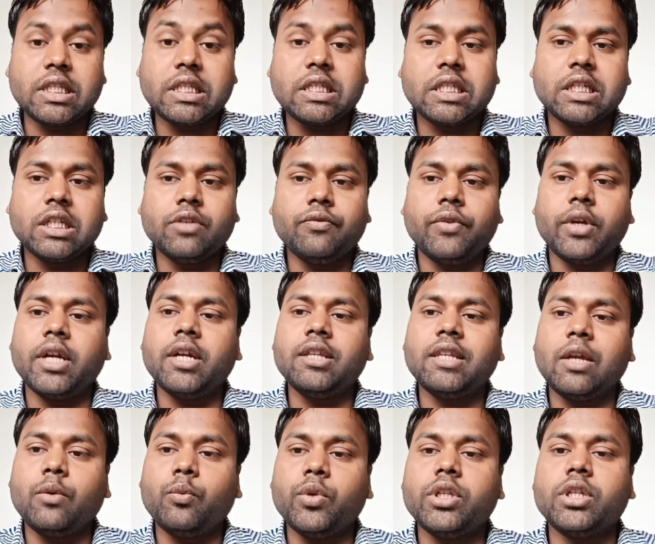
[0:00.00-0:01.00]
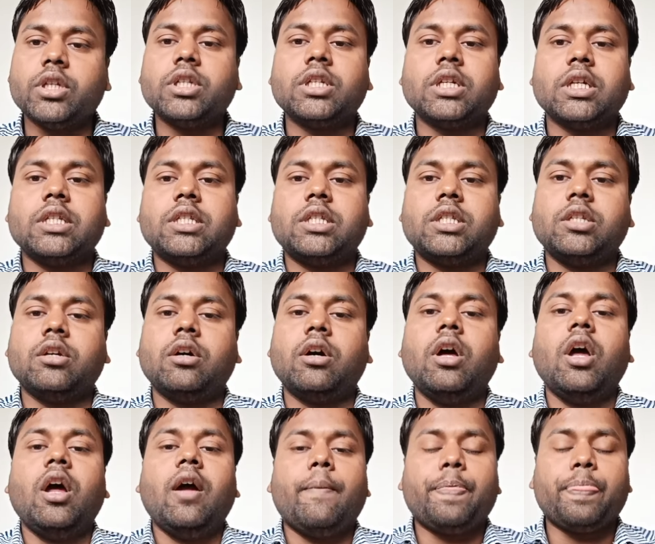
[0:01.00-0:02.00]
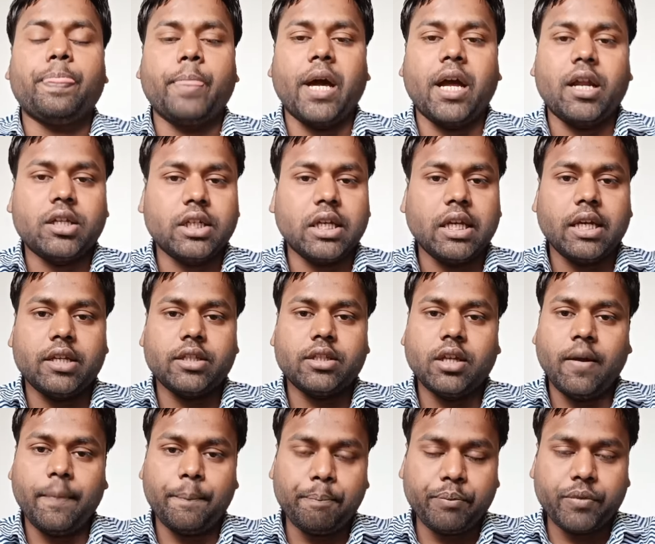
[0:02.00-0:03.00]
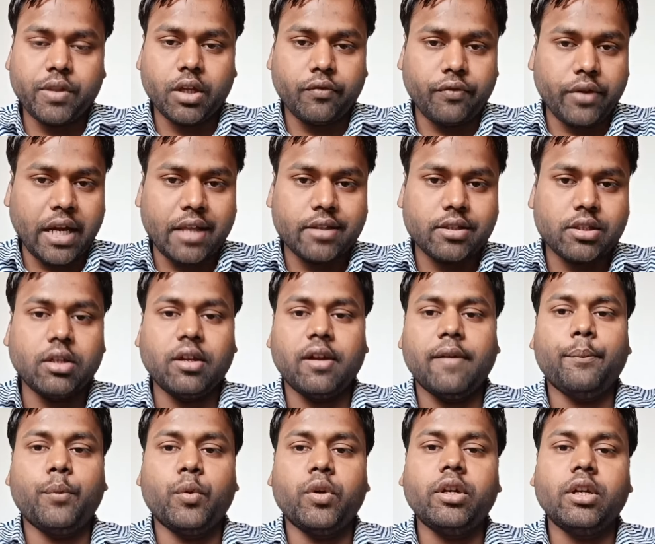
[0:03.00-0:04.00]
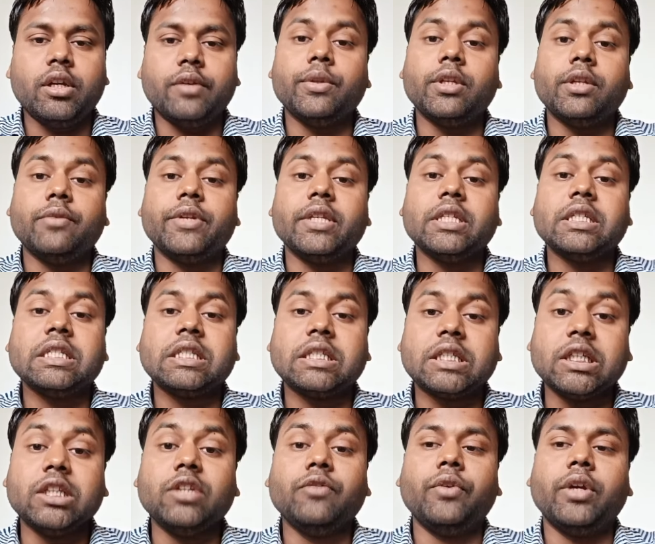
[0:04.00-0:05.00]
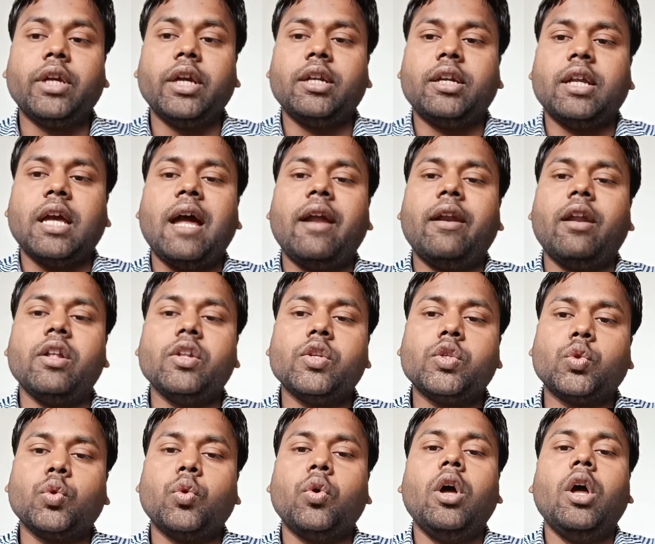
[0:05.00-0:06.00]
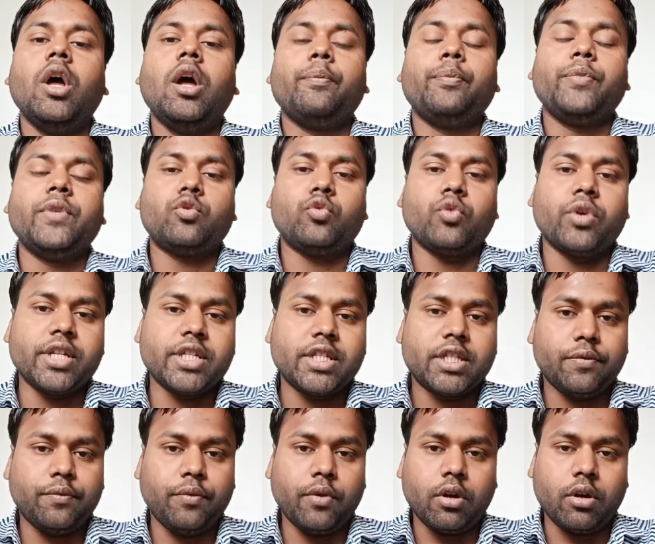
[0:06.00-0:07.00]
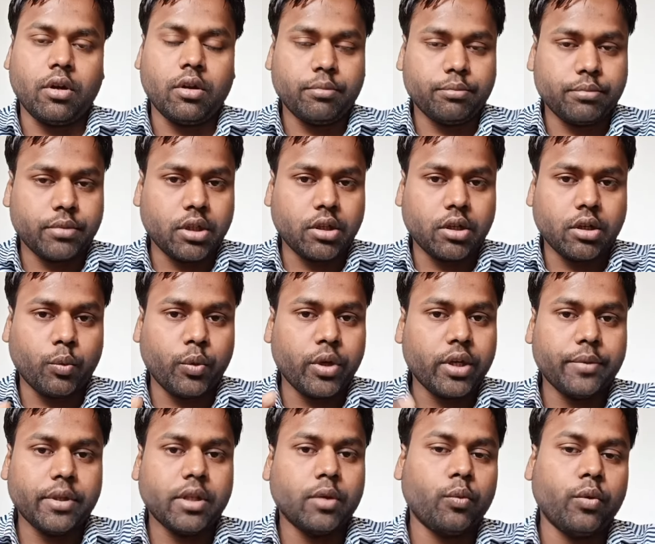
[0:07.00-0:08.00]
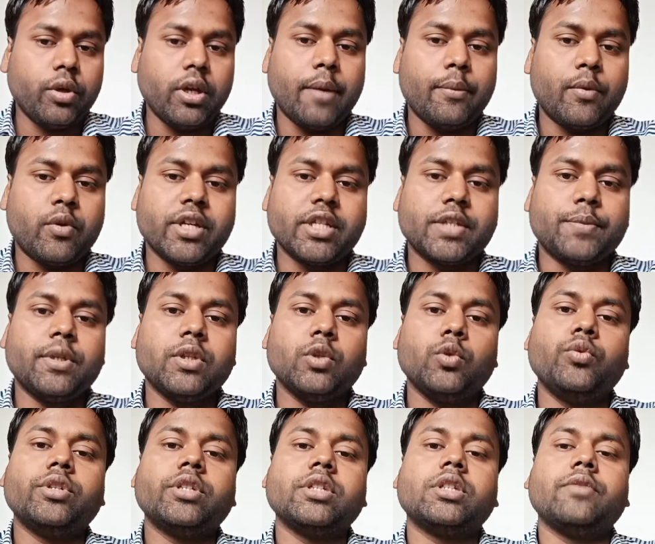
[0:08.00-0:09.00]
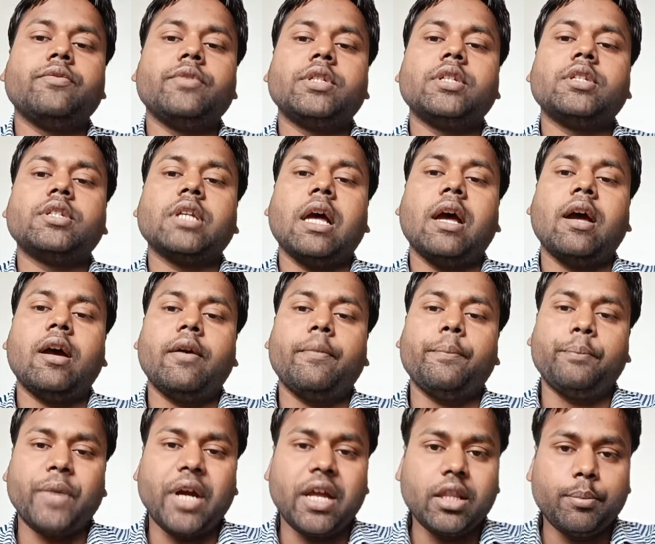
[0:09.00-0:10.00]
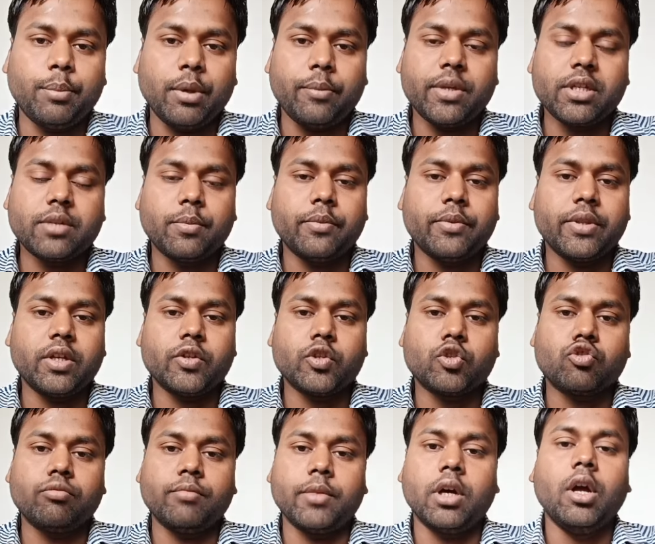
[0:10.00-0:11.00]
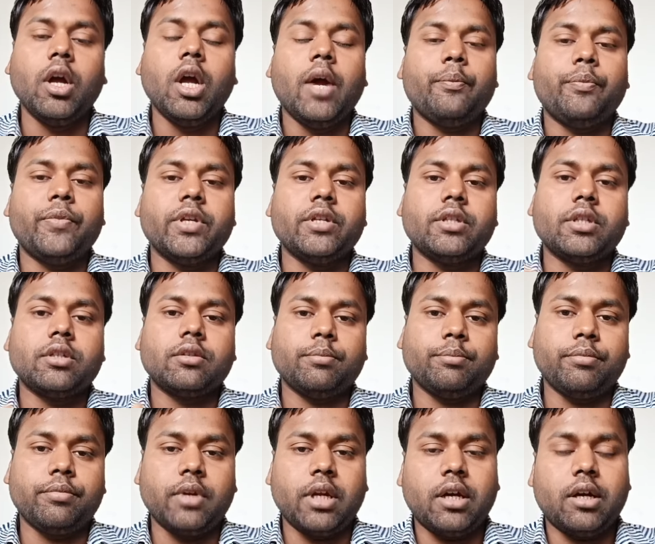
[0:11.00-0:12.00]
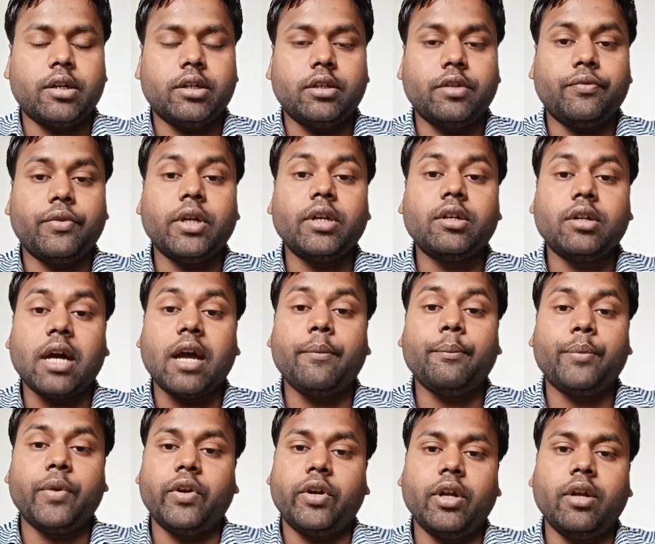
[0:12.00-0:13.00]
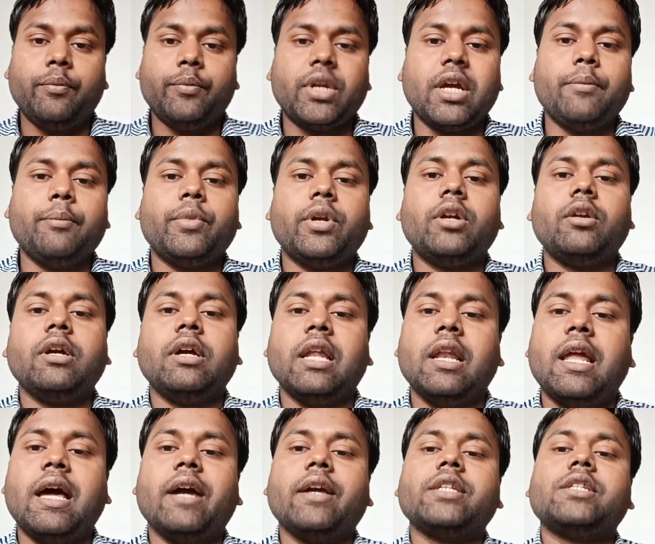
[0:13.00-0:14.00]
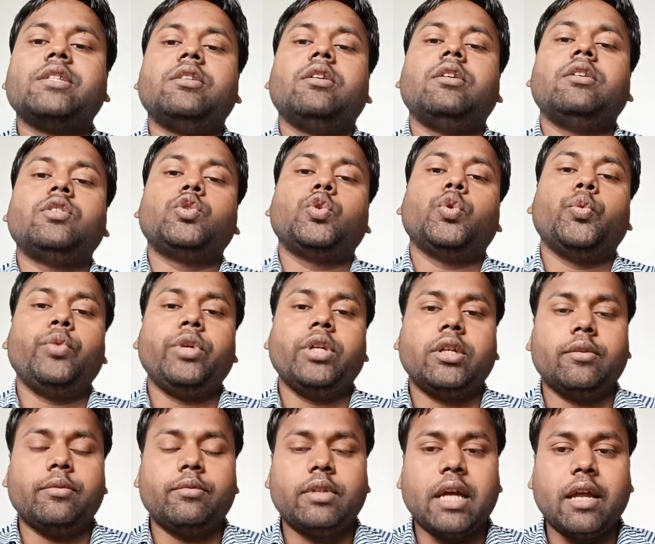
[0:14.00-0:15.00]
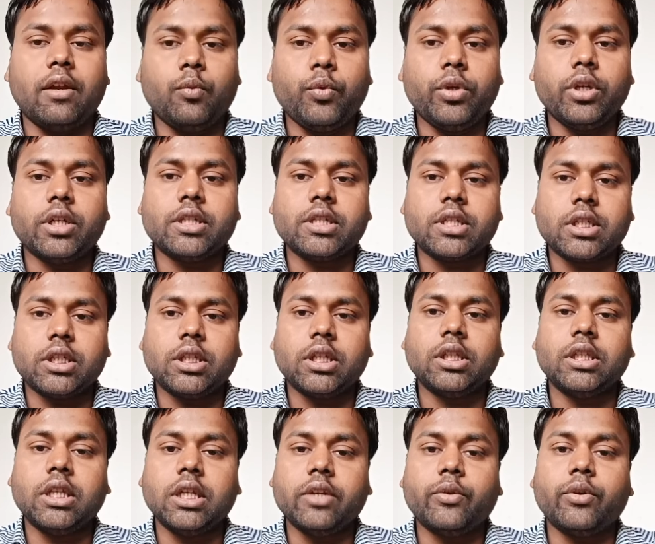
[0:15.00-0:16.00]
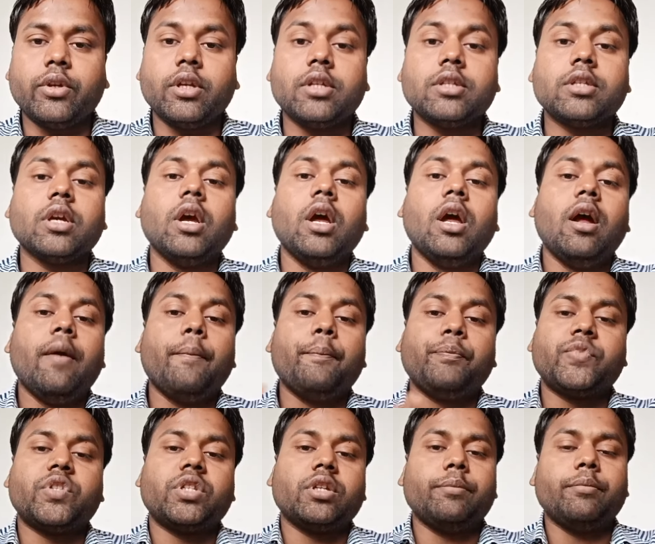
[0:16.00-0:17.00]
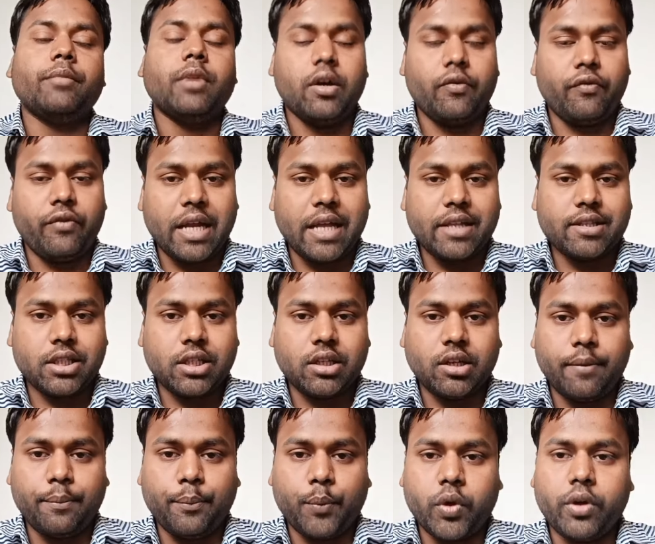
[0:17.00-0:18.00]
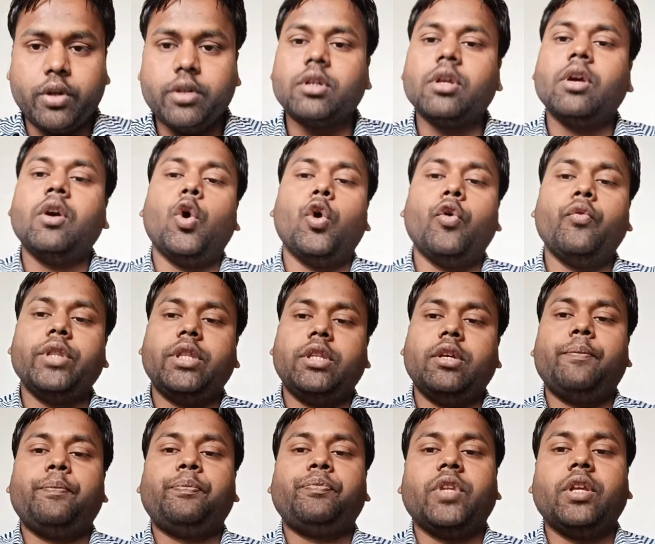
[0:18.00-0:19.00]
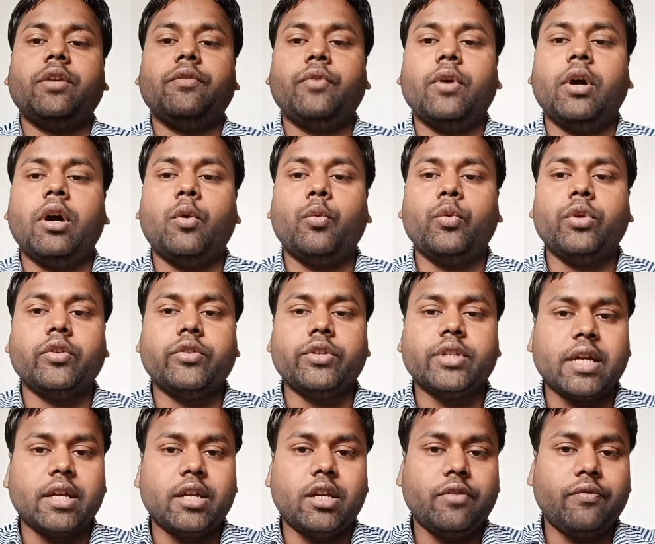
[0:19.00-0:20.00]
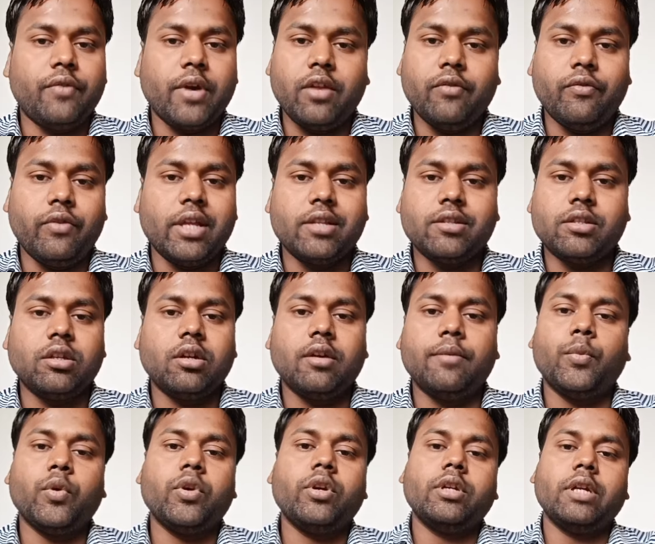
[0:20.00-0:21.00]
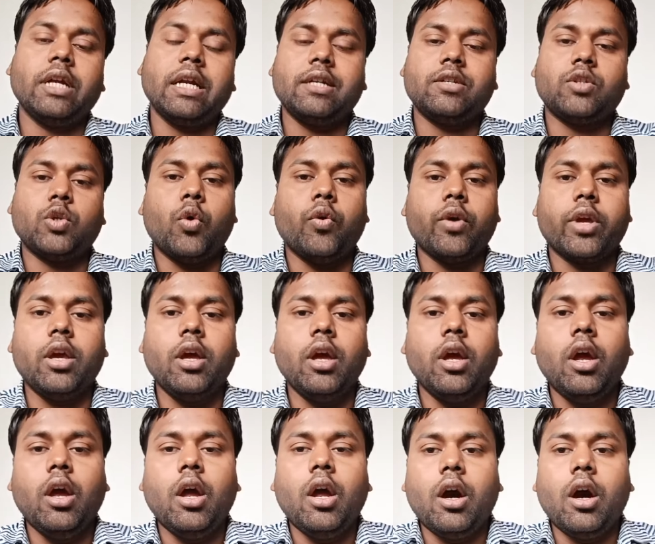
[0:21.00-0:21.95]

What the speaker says: is insignificant, then we don't consider that is the financing component. If the difference is significant, and also the transfer, whenever we have transferred the goods or services, and the payment made to the customer, there is a different time period lag is there, so then we consider there is some financing component over there. If we don't identify any financing component, it's okay.